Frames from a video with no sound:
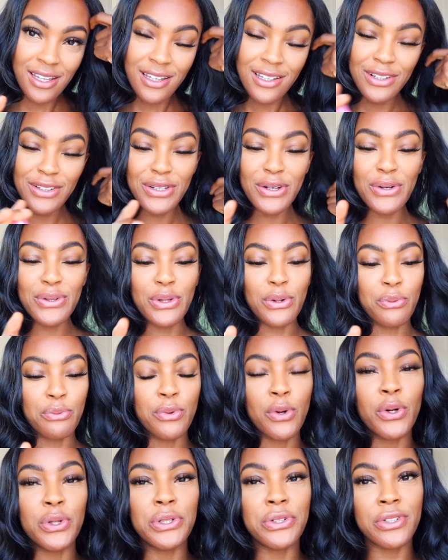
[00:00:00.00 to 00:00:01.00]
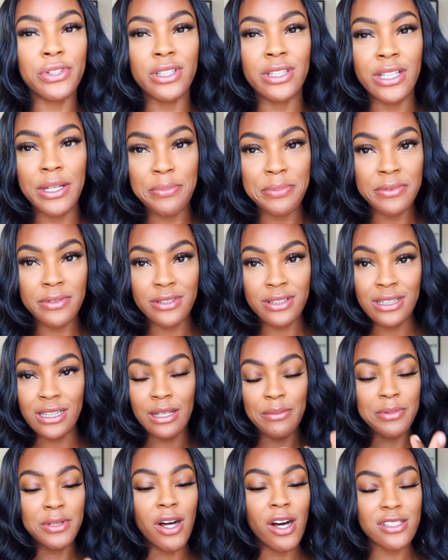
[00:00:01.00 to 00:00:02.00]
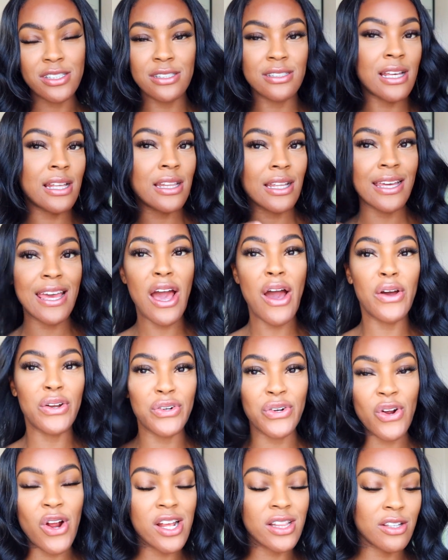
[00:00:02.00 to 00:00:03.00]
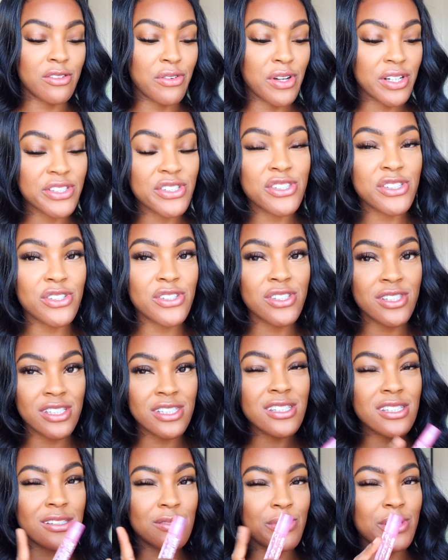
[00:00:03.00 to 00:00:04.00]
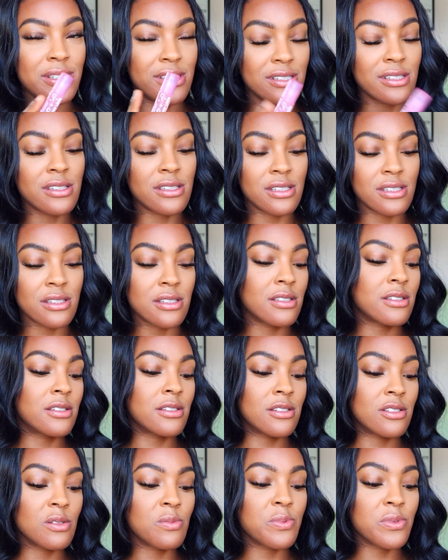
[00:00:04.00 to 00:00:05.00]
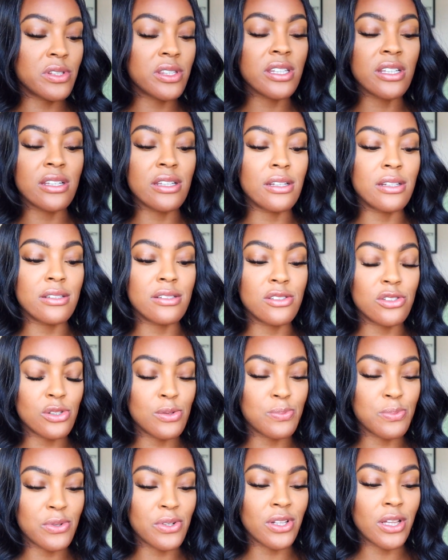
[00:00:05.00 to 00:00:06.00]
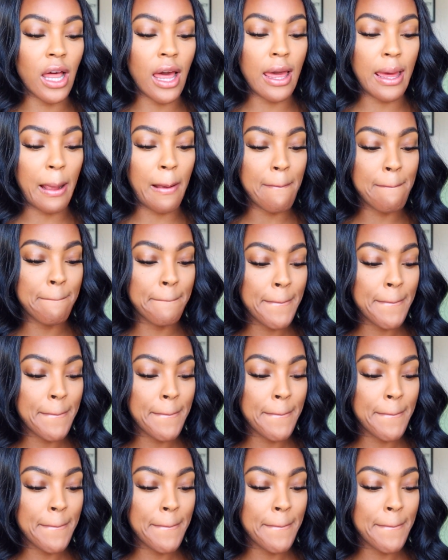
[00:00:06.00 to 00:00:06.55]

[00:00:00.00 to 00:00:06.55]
you know, the roller lip glosses at the counter or at the register, this is what this is. This is super thin, super like,